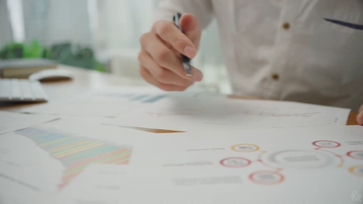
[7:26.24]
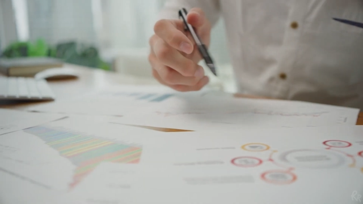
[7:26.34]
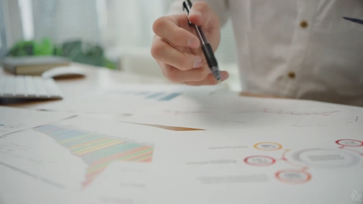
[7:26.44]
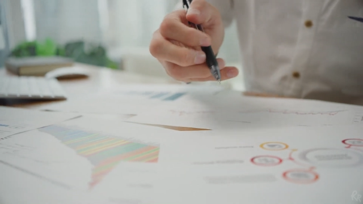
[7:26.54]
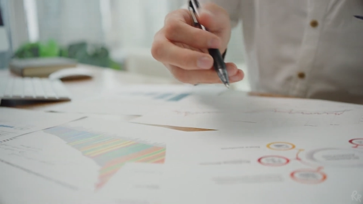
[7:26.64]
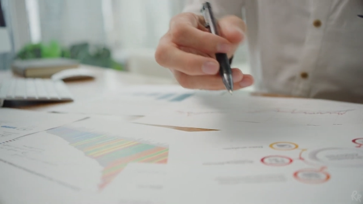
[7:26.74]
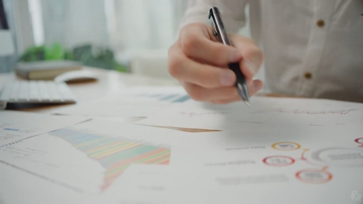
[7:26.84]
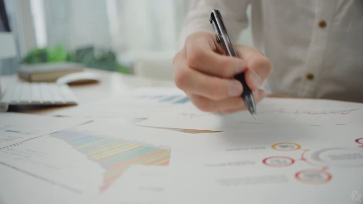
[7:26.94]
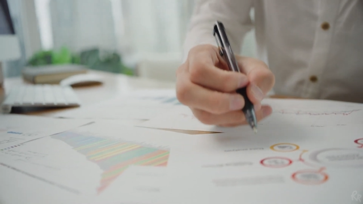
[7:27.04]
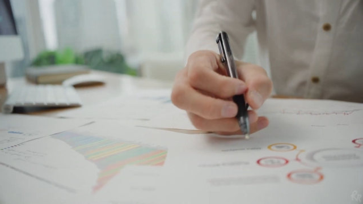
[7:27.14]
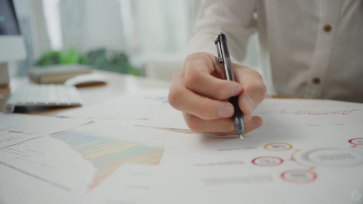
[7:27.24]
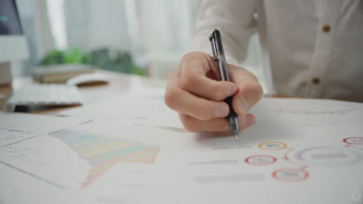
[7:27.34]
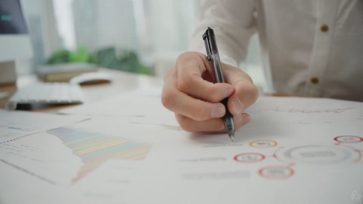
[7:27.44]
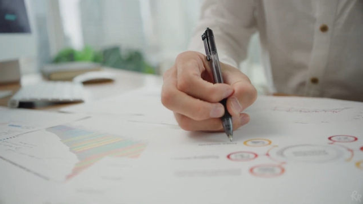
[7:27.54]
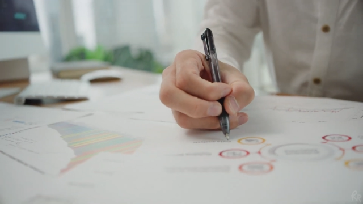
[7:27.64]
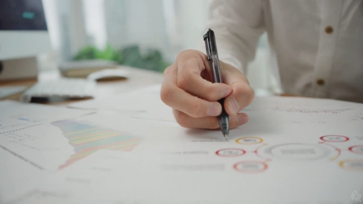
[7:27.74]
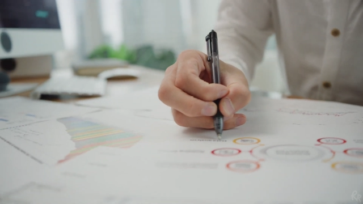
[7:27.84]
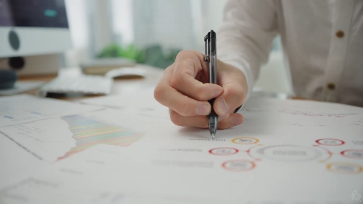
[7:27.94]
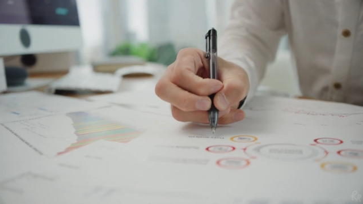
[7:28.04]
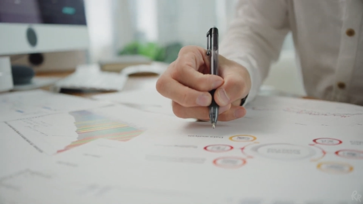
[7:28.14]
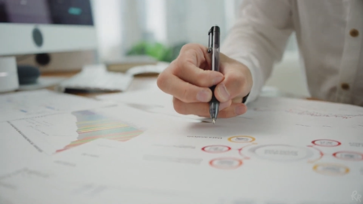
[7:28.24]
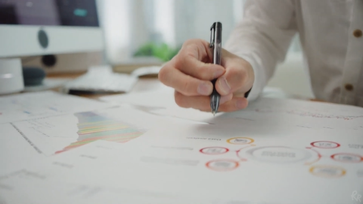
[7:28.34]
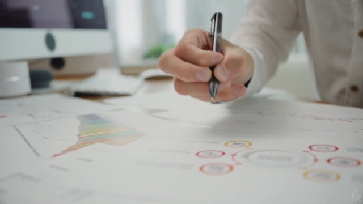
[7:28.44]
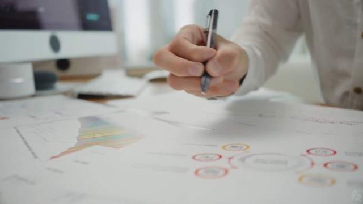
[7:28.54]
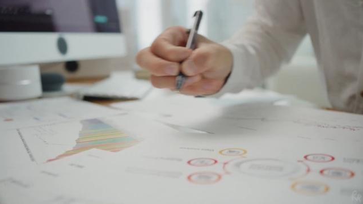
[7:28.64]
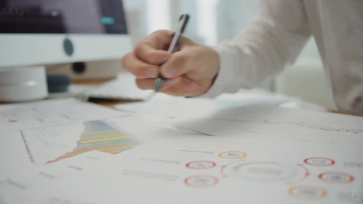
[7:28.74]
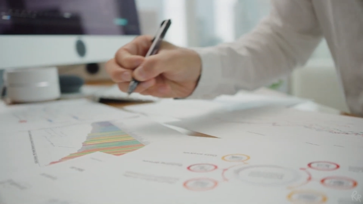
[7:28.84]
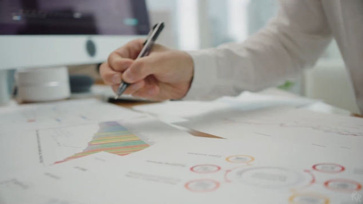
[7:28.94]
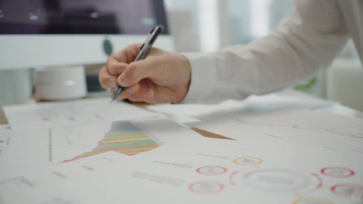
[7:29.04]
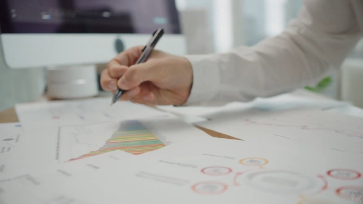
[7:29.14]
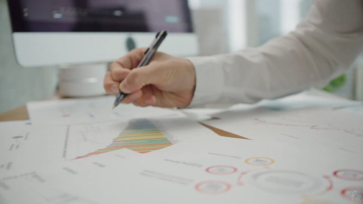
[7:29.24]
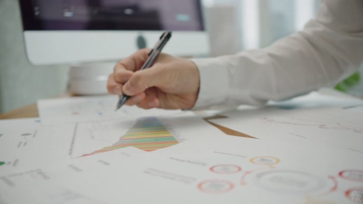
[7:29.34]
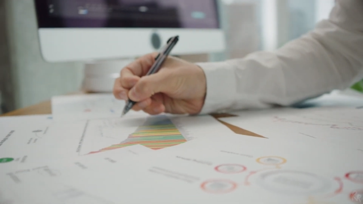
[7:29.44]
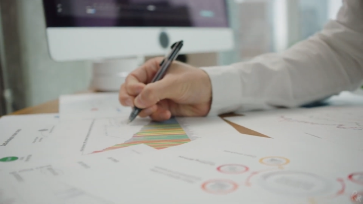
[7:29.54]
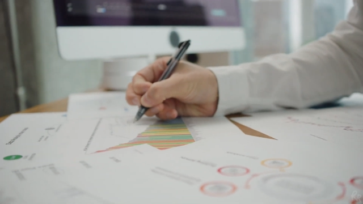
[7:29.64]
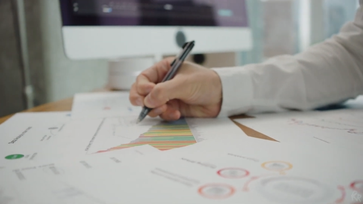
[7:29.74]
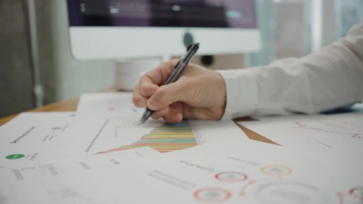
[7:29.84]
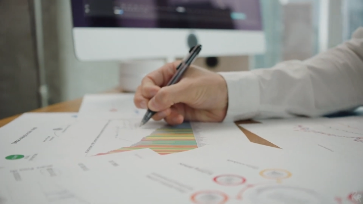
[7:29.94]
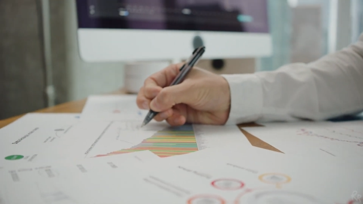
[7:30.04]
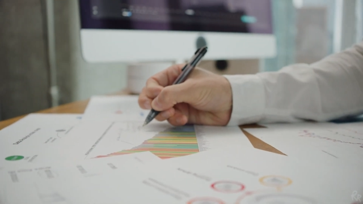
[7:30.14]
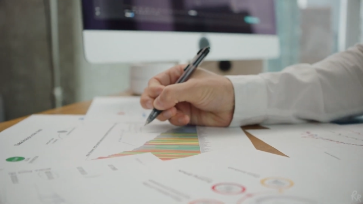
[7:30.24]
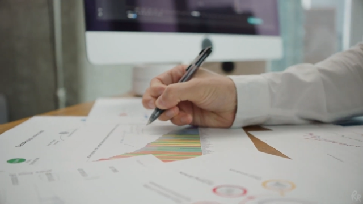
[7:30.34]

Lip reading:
[unreadable: no face in view]